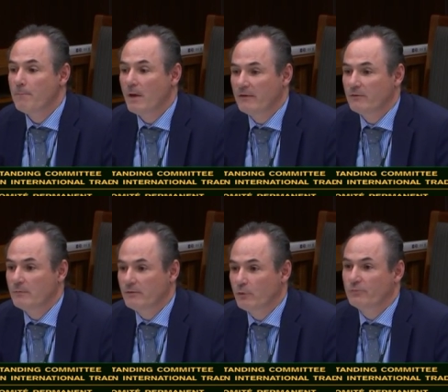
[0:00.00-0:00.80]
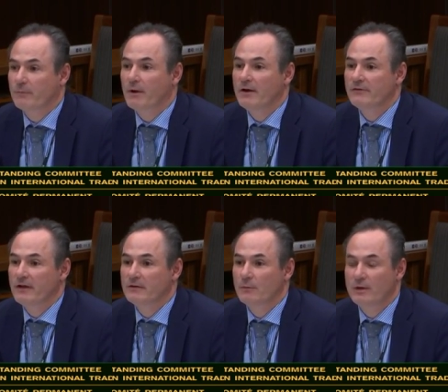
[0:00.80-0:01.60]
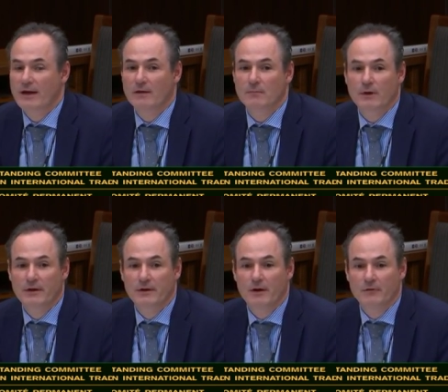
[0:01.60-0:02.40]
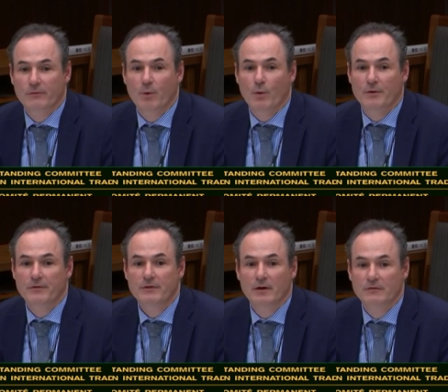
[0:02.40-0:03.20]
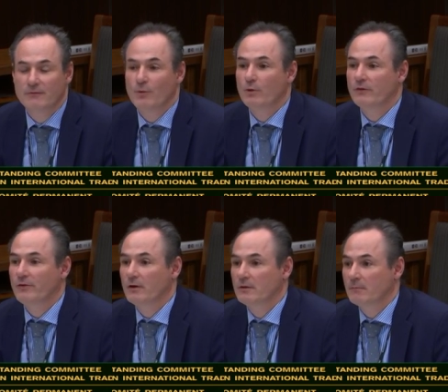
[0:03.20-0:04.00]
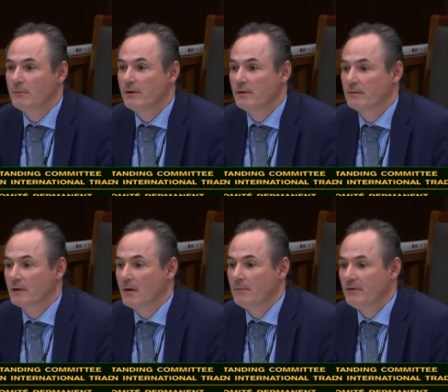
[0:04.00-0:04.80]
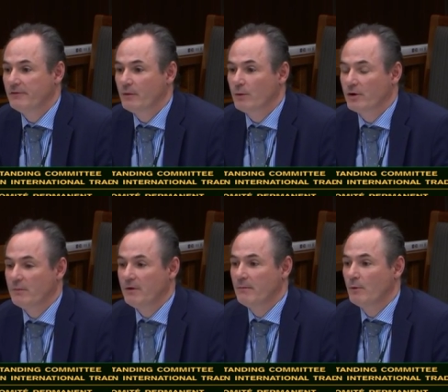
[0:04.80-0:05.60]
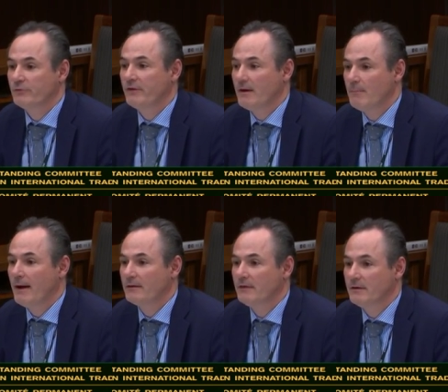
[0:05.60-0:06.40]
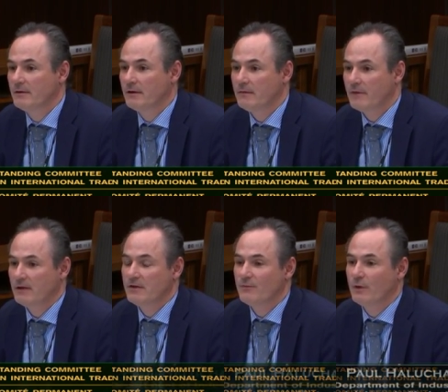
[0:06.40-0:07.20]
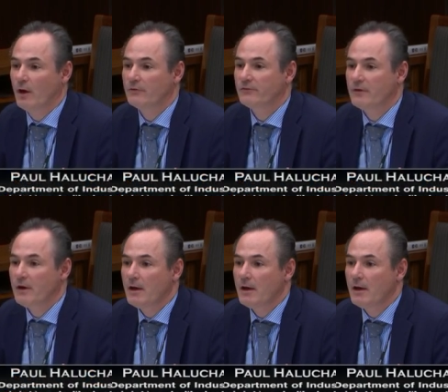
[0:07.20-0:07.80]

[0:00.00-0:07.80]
it's no surprise then that we calibrated our support to focus on the companies that were going to be the most impacted, and then frankly, if we lost